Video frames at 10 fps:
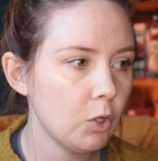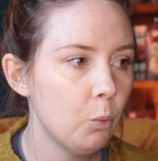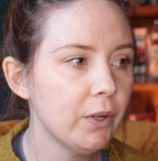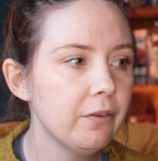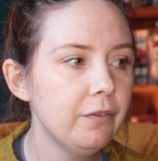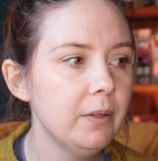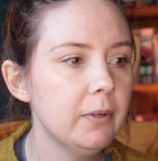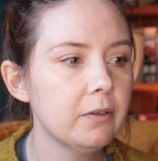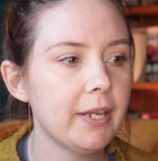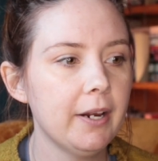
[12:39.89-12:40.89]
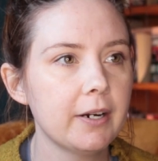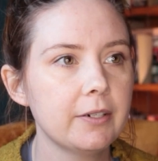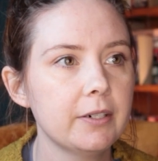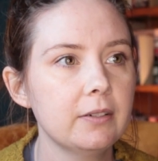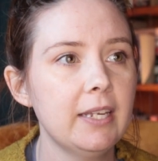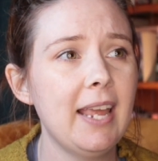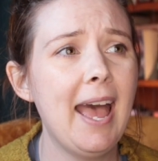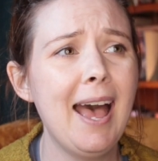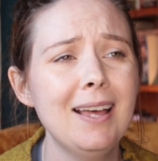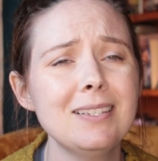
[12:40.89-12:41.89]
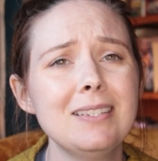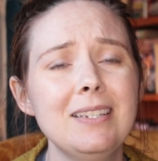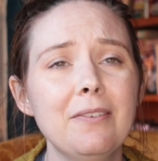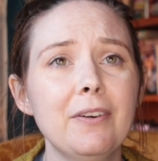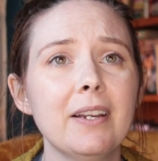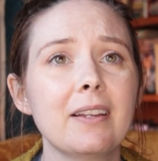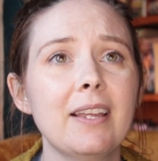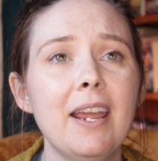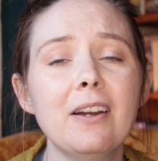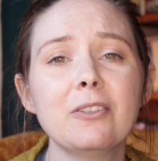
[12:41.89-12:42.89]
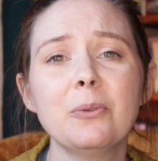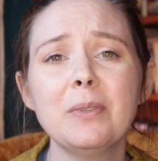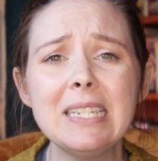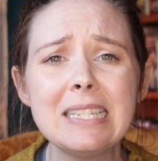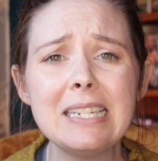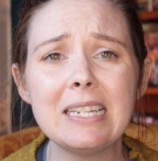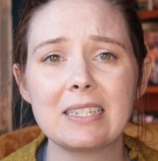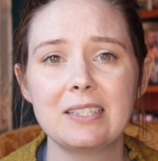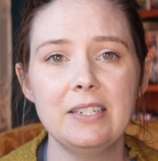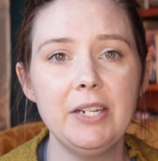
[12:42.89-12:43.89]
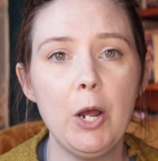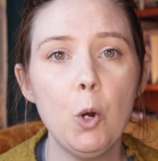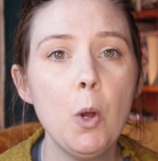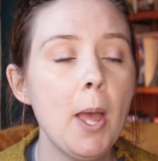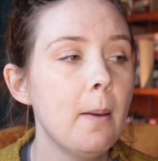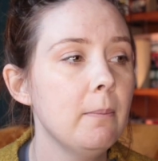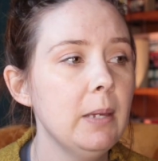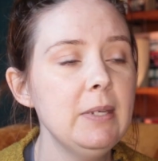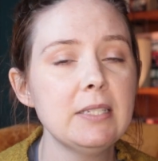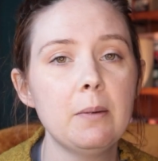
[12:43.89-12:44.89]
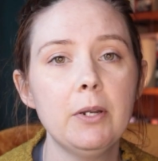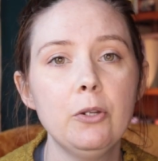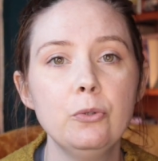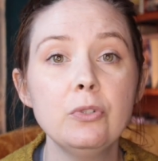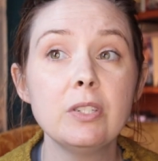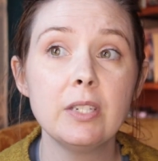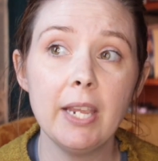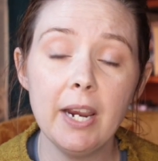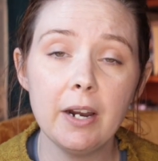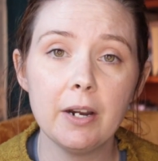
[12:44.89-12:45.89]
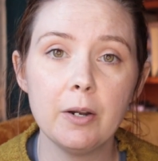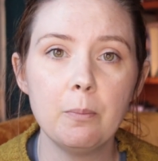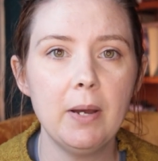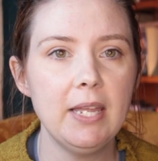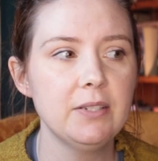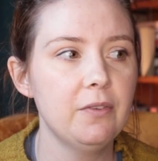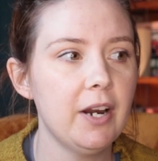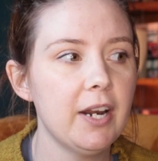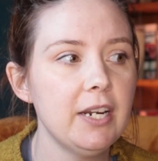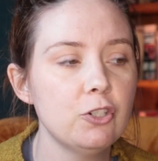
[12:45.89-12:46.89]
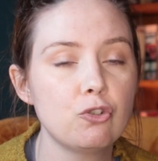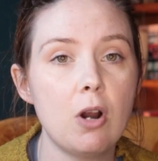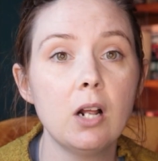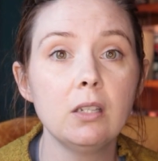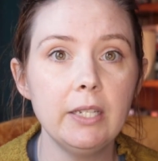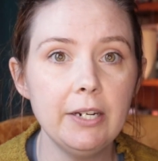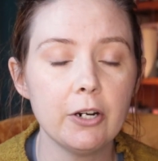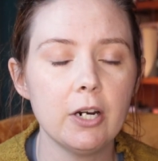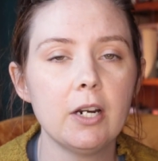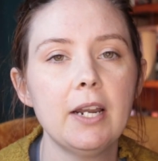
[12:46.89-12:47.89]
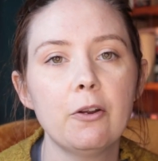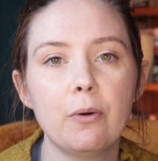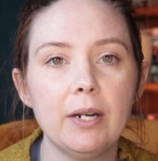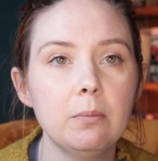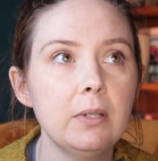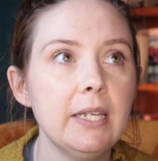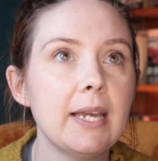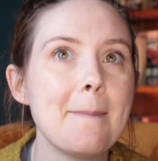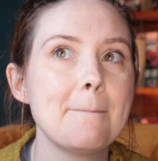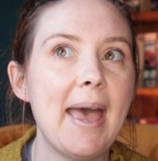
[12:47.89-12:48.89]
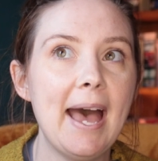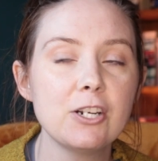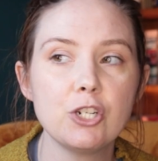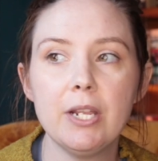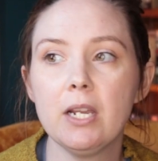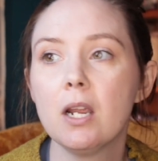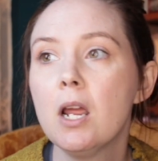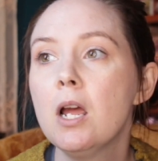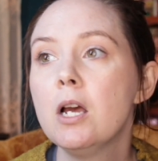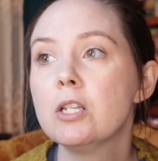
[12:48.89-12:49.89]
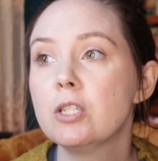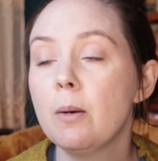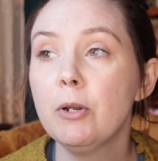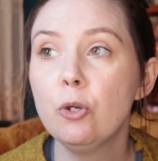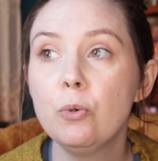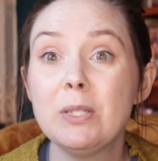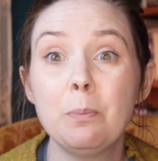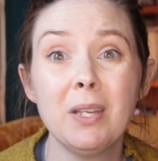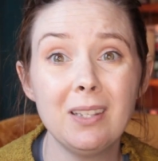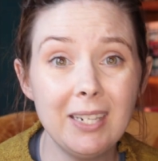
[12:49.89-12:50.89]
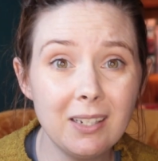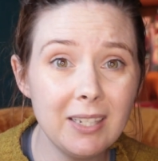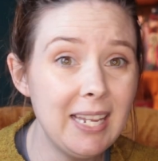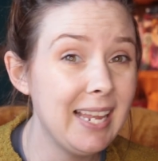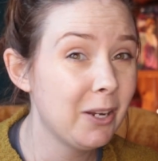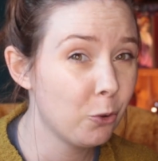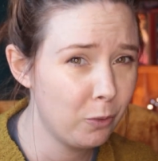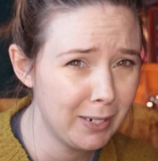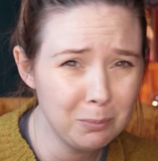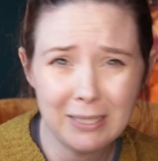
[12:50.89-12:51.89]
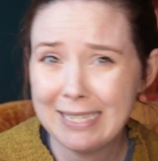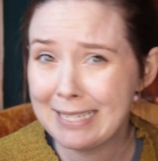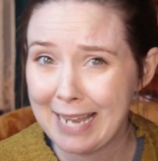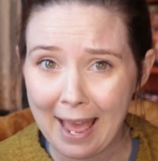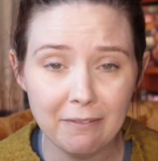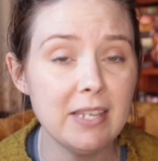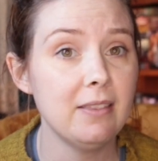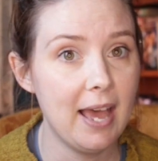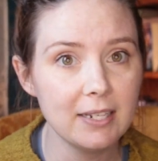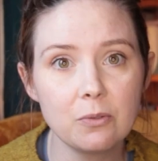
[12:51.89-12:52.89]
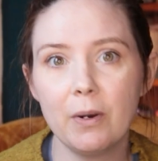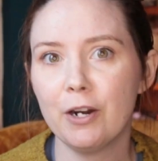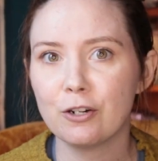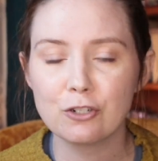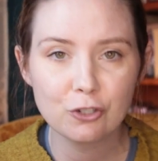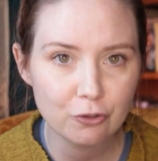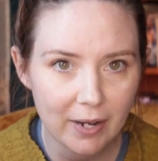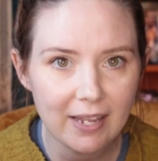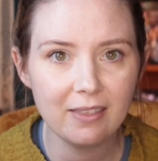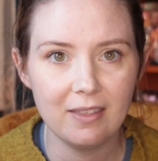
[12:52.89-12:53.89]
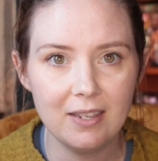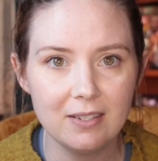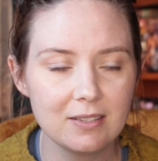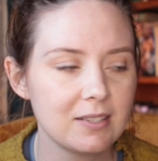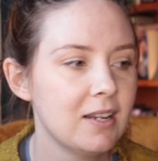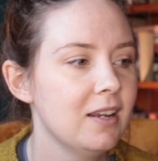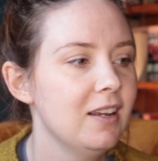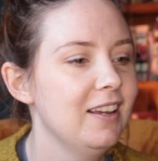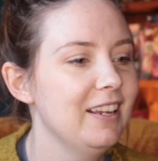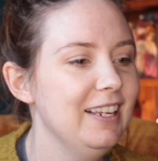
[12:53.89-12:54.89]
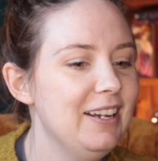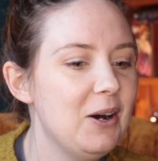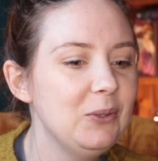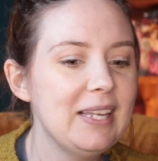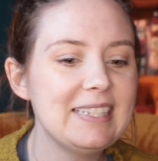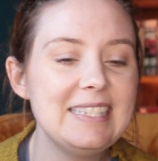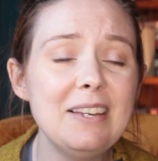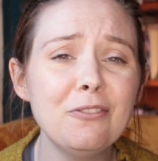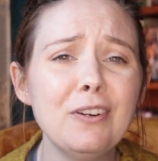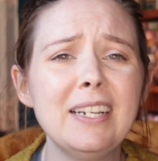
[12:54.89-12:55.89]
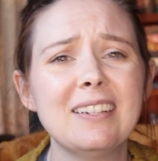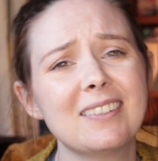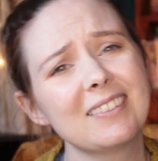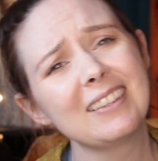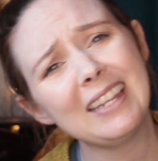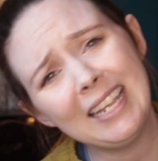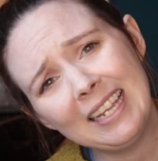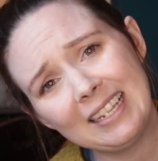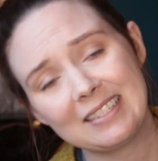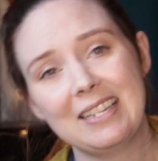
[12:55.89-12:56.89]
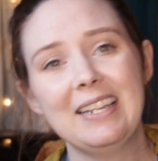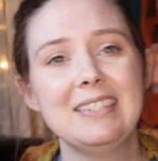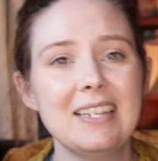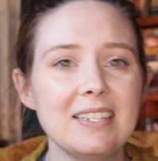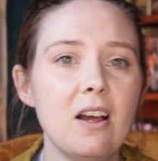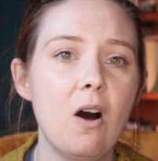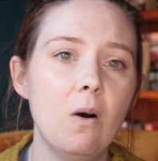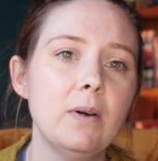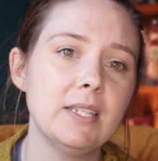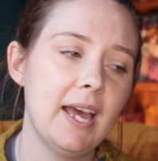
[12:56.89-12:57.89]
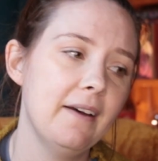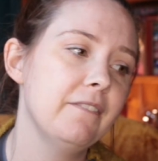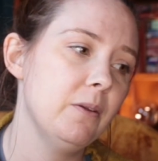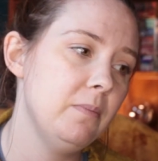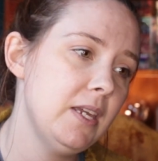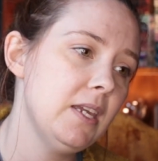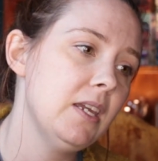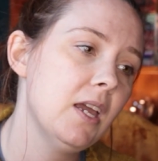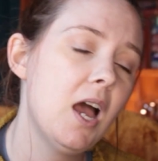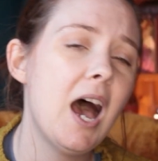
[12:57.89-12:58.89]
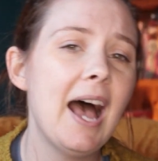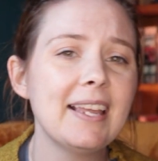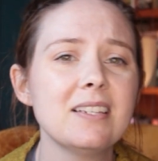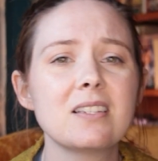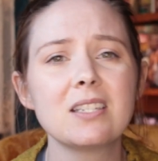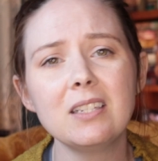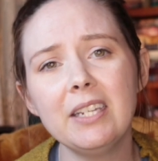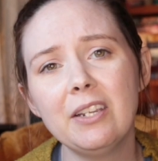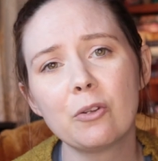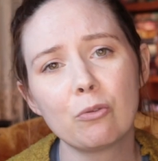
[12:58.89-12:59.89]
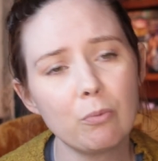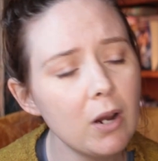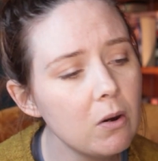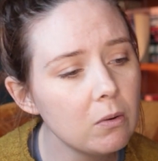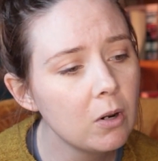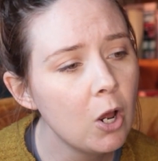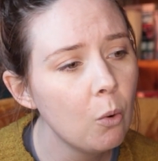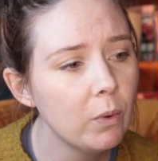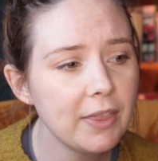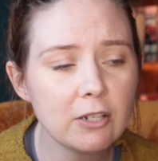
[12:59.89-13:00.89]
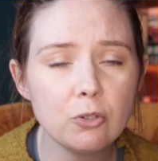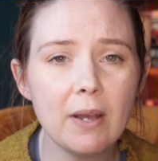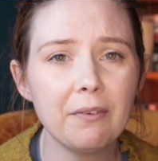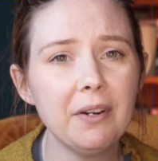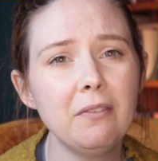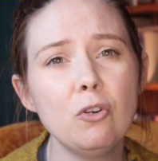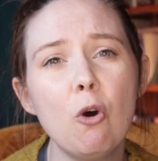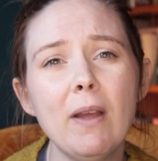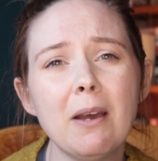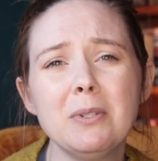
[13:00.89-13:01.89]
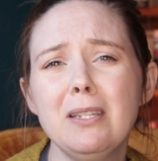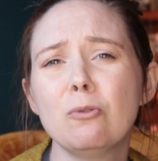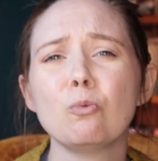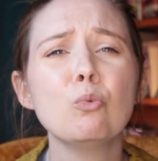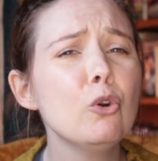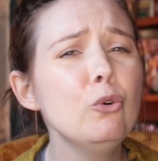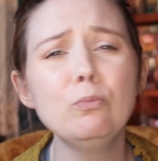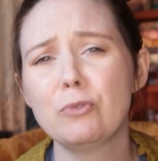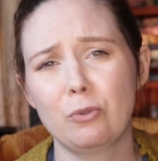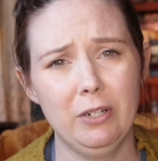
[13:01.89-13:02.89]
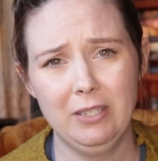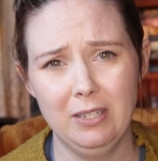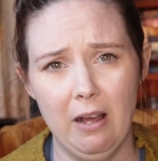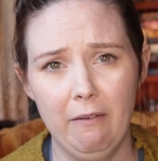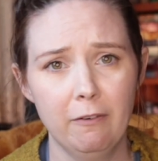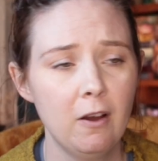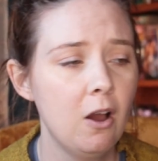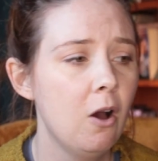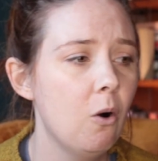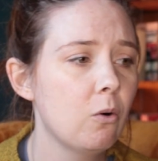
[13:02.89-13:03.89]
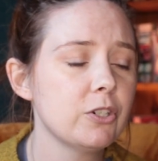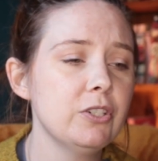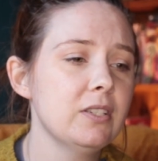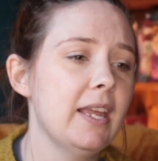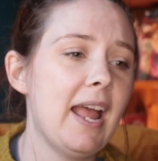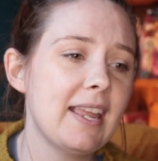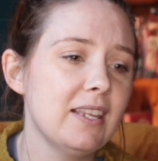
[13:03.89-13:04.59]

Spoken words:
where the female character like has different characteristics, you know, maybe someone who's scared but is very strong leader, incredibly compassionate, someone who is politically incredibly savvy. That's where her strength is, you know, like different things. Like, it doesn't always have to be, I can slit your throat without you ever even knowing I was in the room sort of stuff. Or just like, I